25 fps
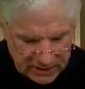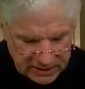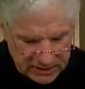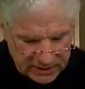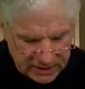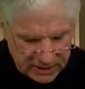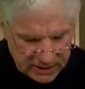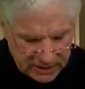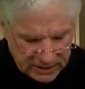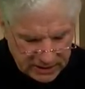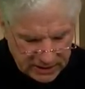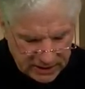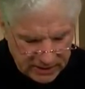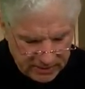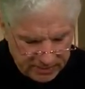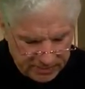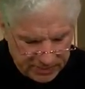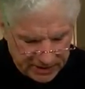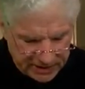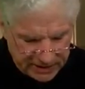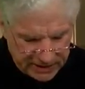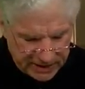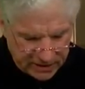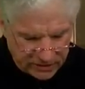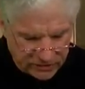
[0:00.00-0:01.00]
Then he
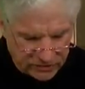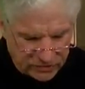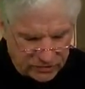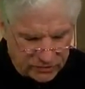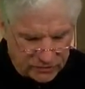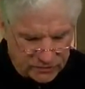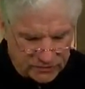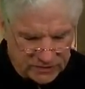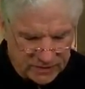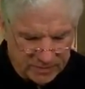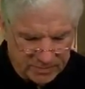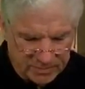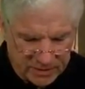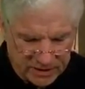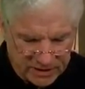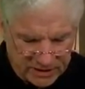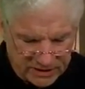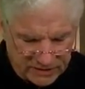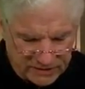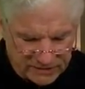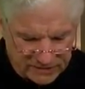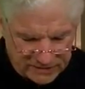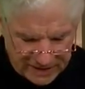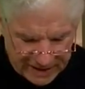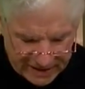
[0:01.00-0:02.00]
picked out two somebody,
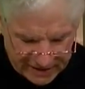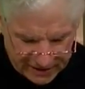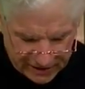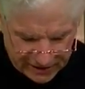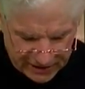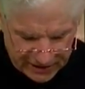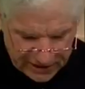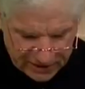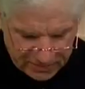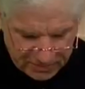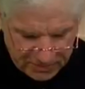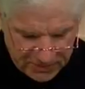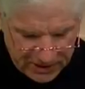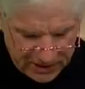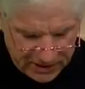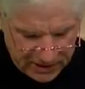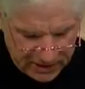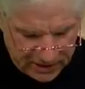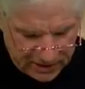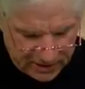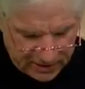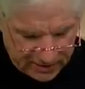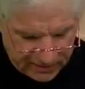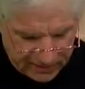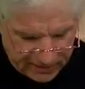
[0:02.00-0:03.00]
Sally and
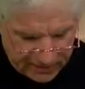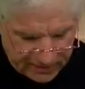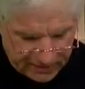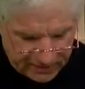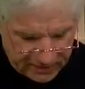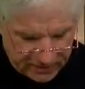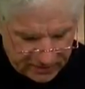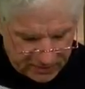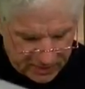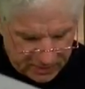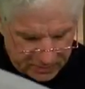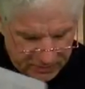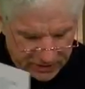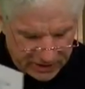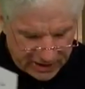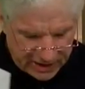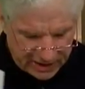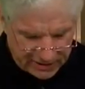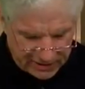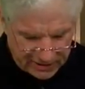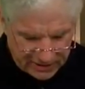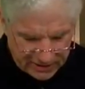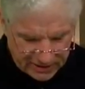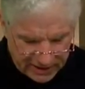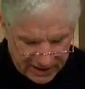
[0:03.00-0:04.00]
me. Remember
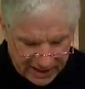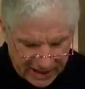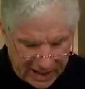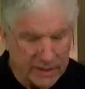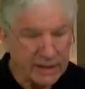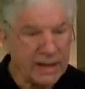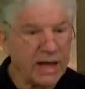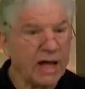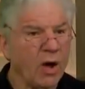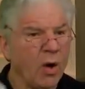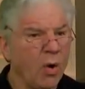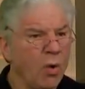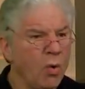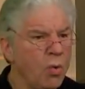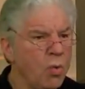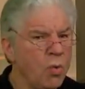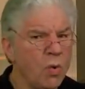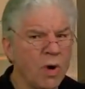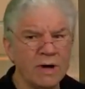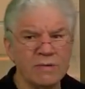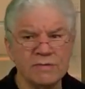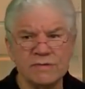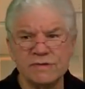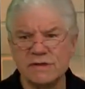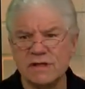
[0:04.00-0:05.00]
that? The Cat in the Hat. Oh,
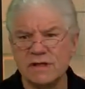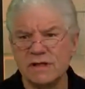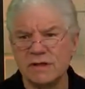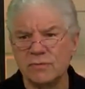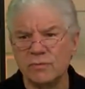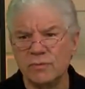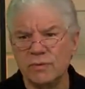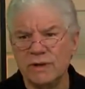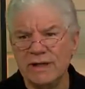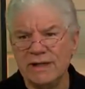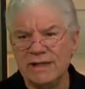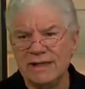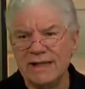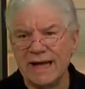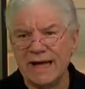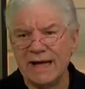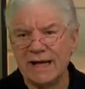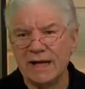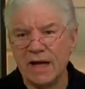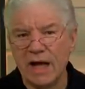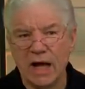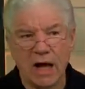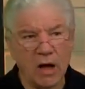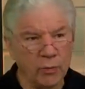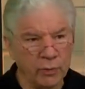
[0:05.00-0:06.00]
I was going to read that.
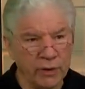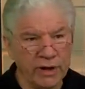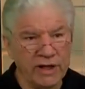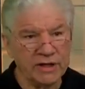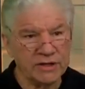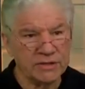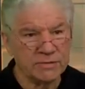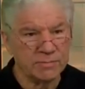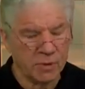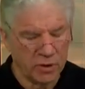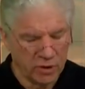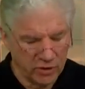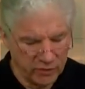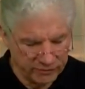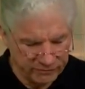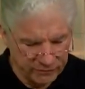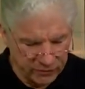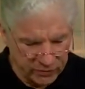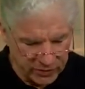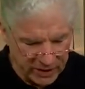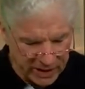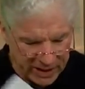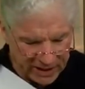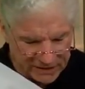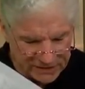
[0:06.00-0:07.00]
I'll read it tomorrow for
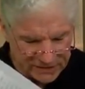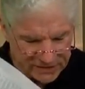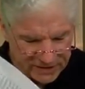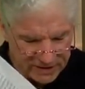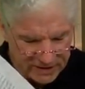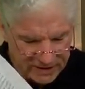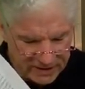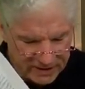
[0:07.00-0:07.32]
you guys.